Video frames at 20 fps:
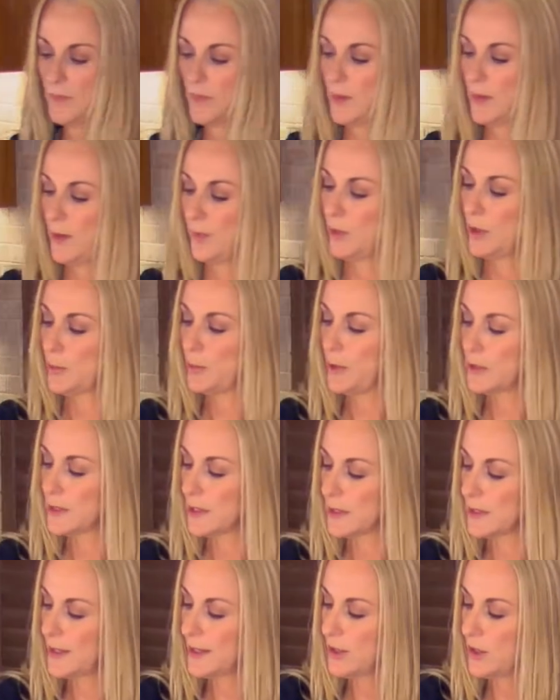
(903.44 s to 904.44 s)
Okay, we're gonna put
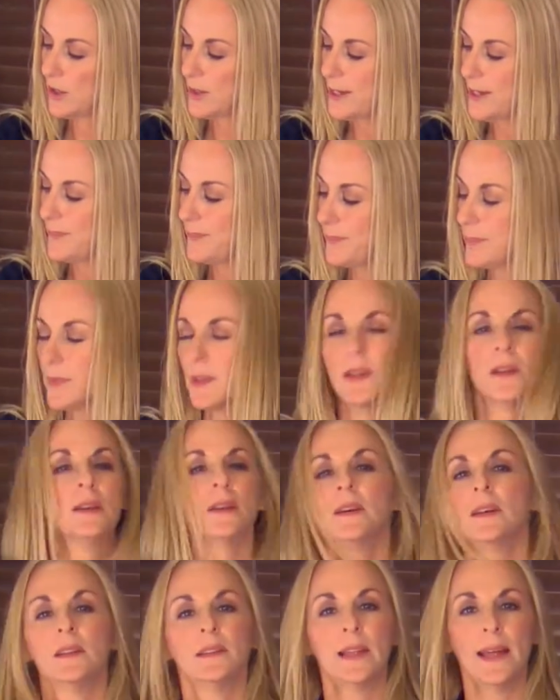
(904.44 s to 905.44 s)
the lid on it,
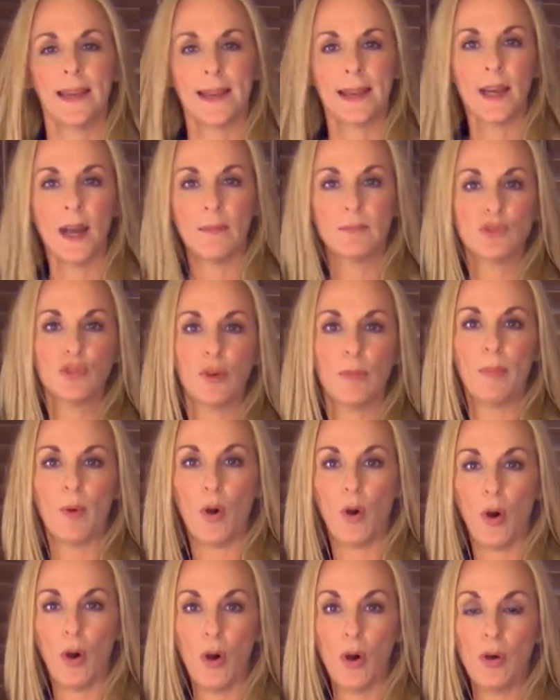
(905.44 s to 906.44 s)
let it come to a
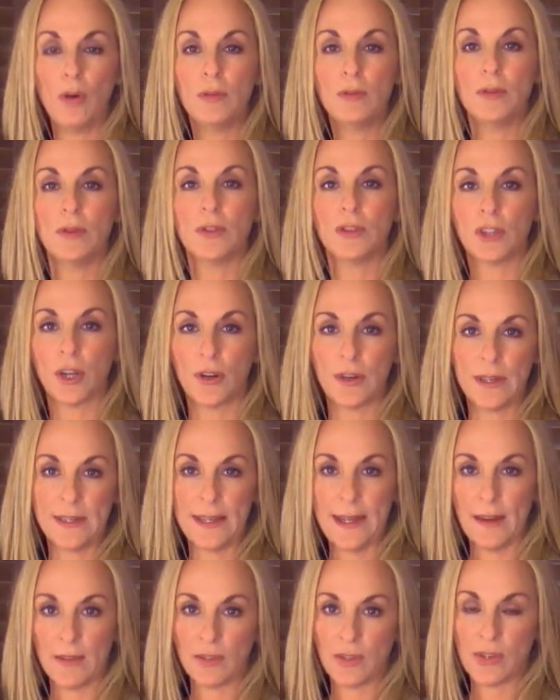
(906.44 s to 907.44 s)
boil, turn it
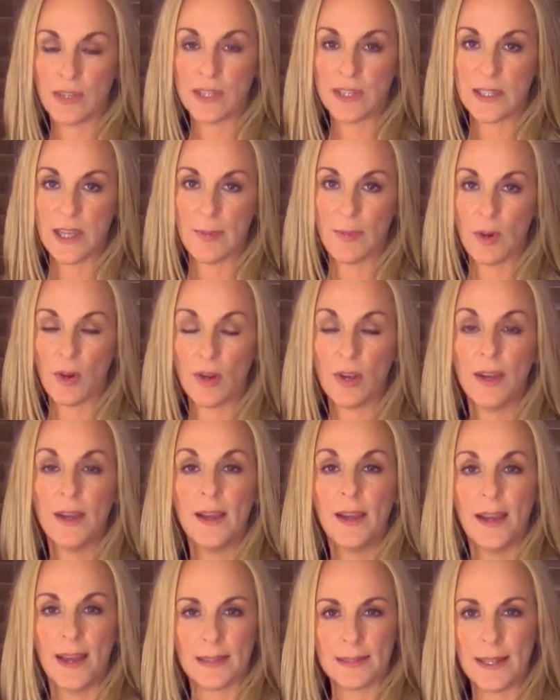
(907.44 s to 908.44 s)
down to a simmer,
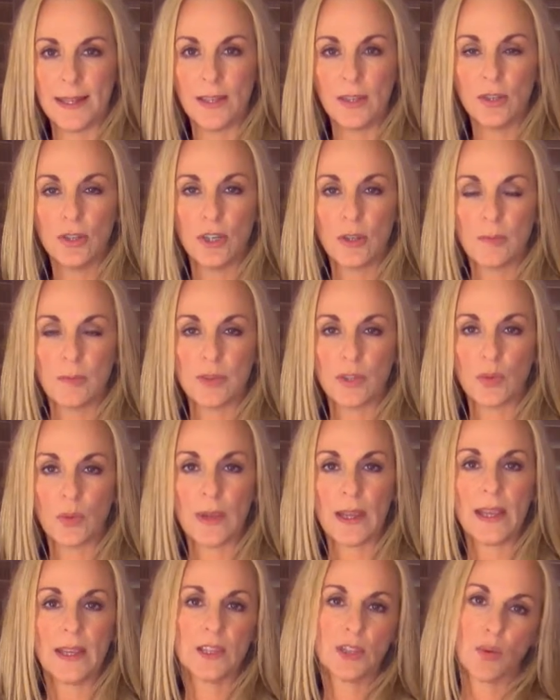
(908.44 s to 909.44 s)
and let it cook
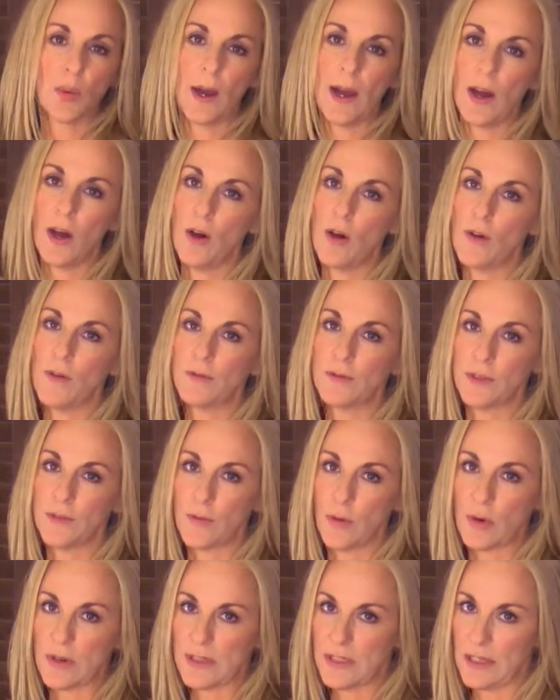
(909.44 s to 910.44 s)
between 12 to
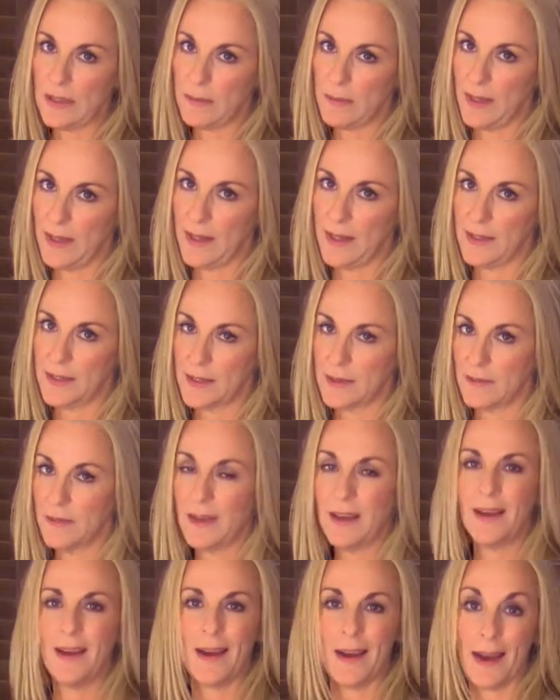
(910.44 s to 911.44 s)
14 minutes.
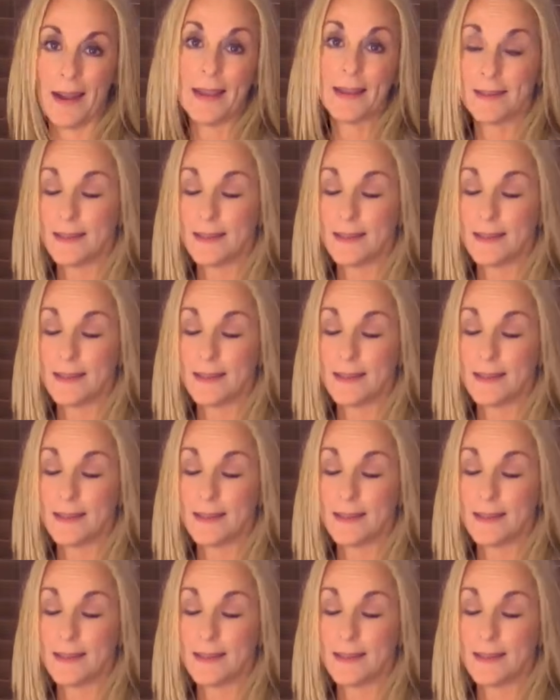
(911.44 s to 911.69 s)
Al